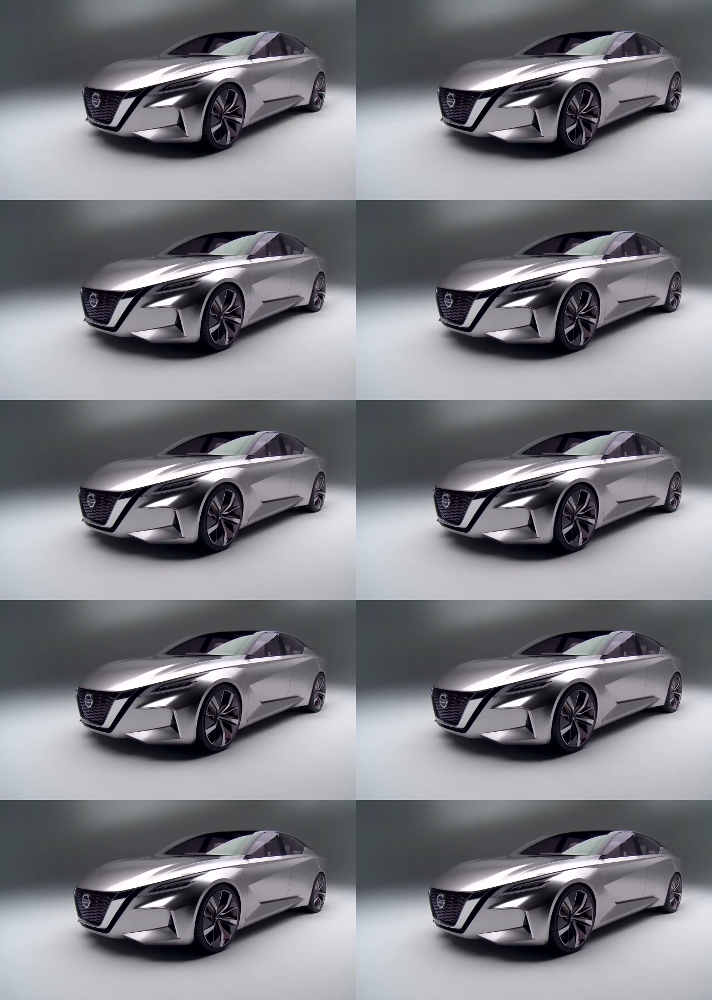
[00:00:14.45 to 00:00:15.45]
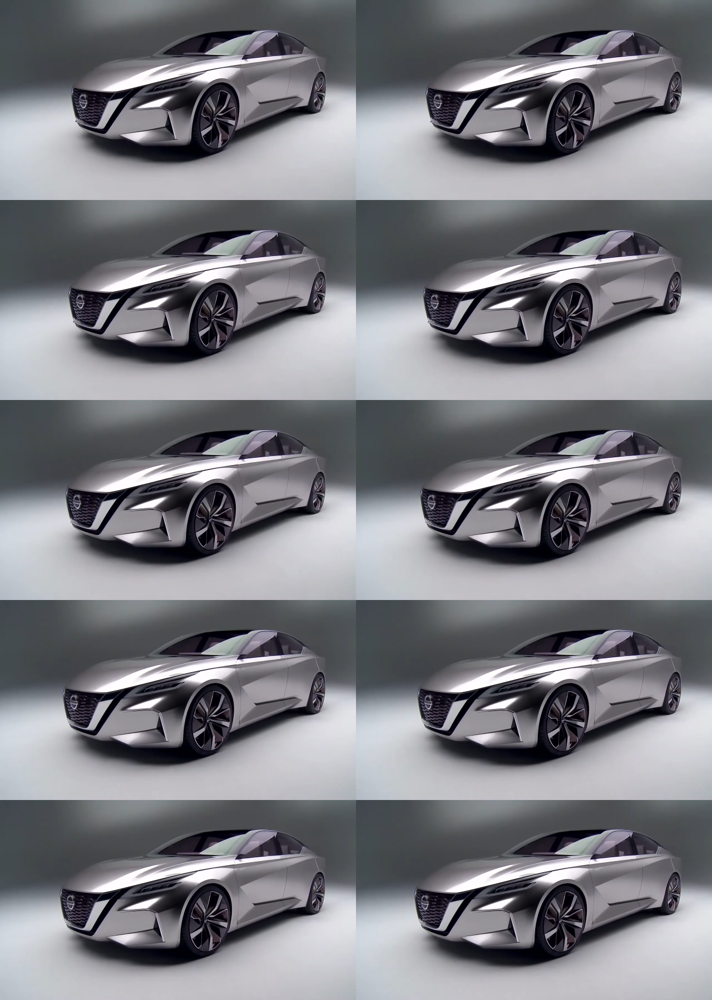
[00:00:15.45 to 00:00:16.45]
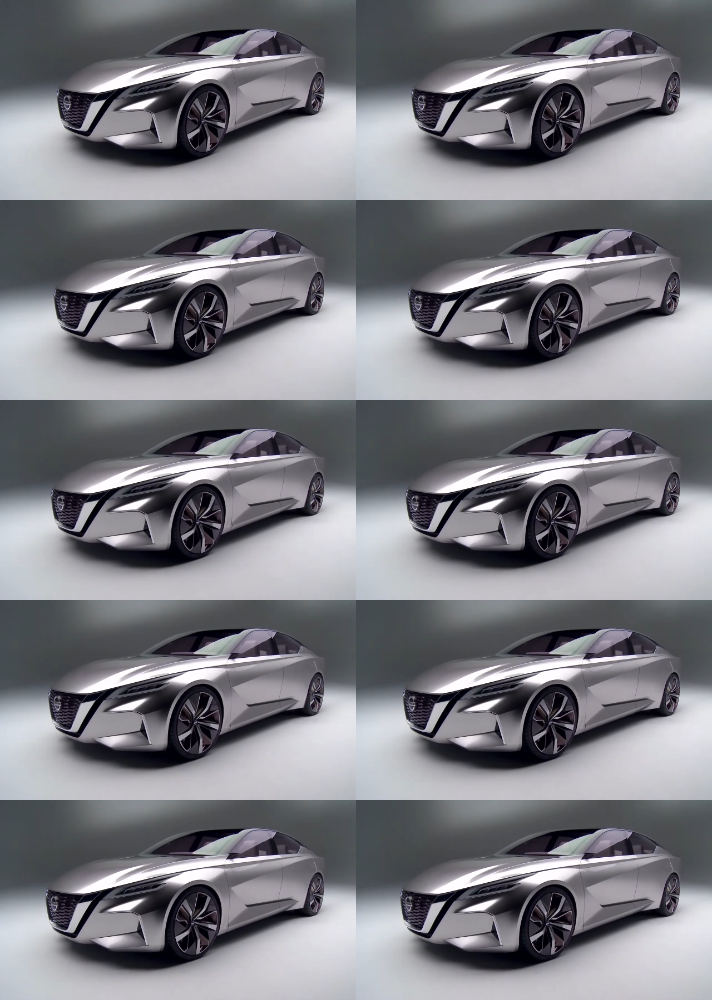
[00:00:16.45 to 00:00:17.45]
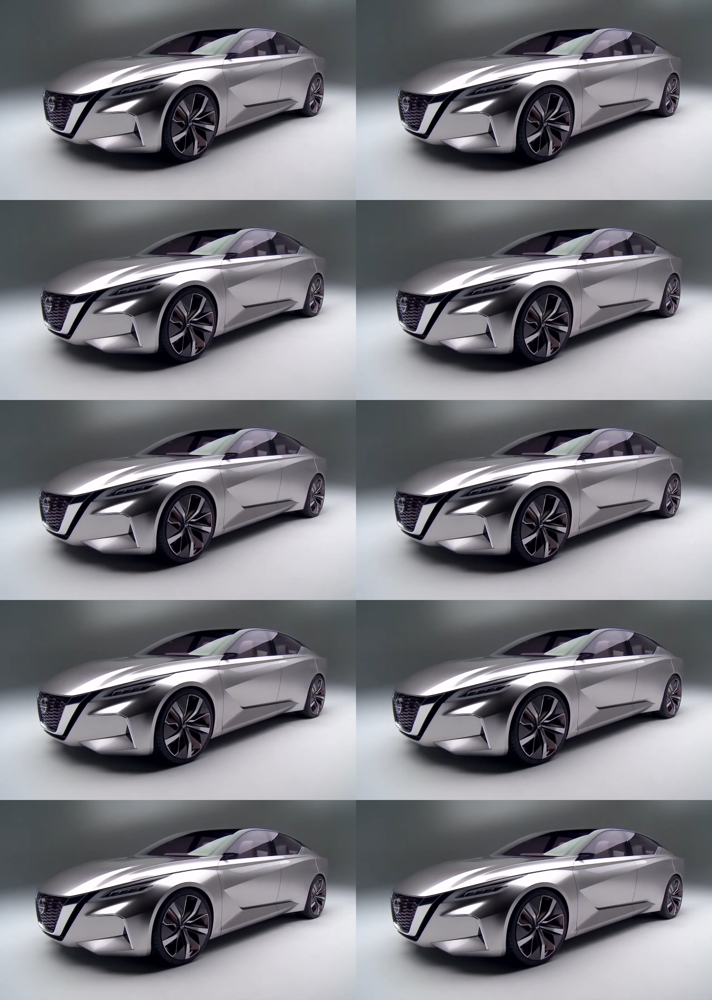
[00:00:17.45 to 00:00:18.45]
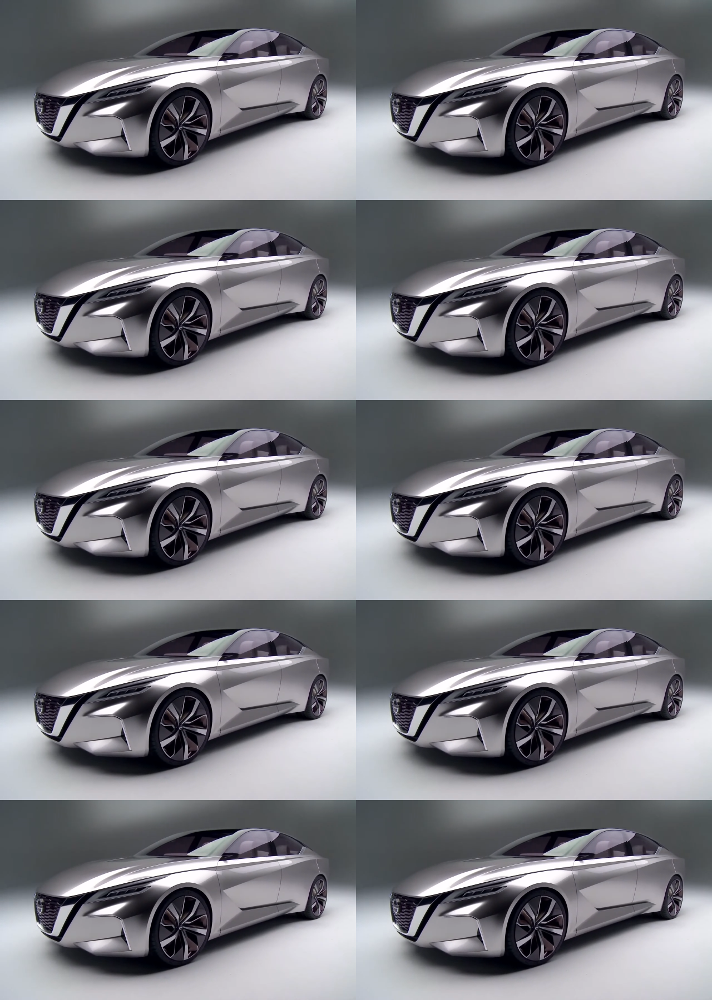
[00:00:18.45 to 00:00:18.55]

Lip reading: Nobody's mouth can be seen.